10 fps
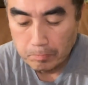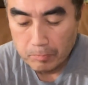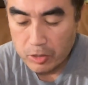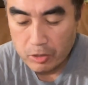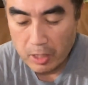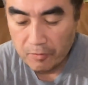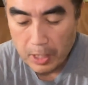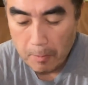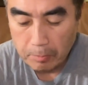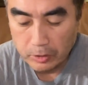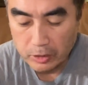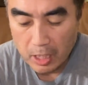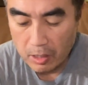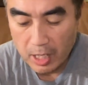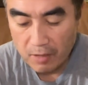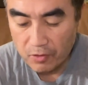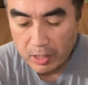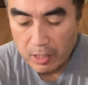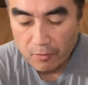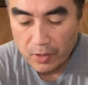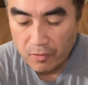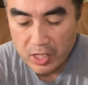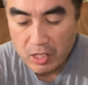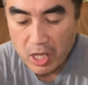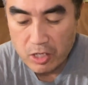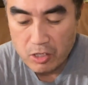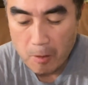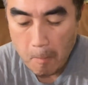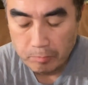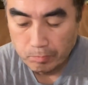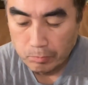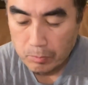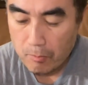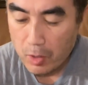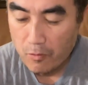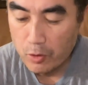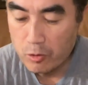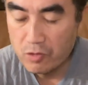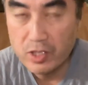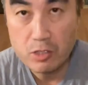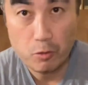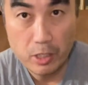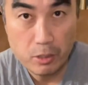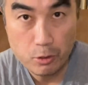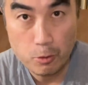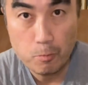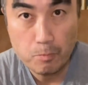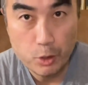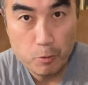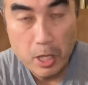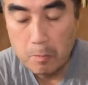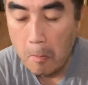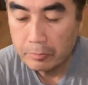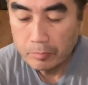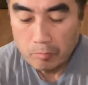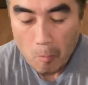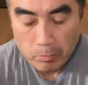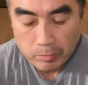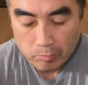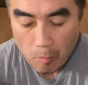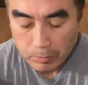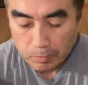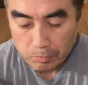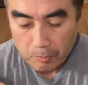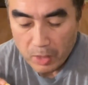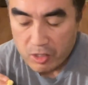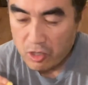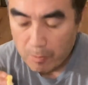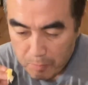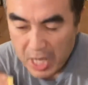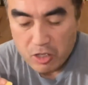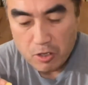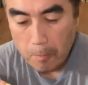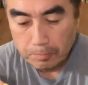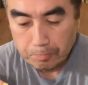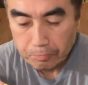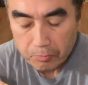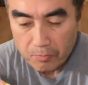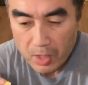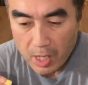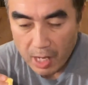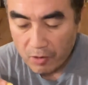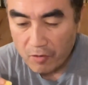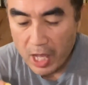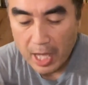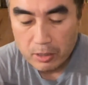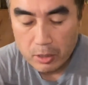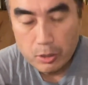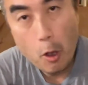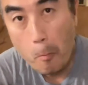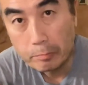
this is lovely. This is a heavenly, velvety taste for those of us who are into durian. Is it the best I've ever had? No.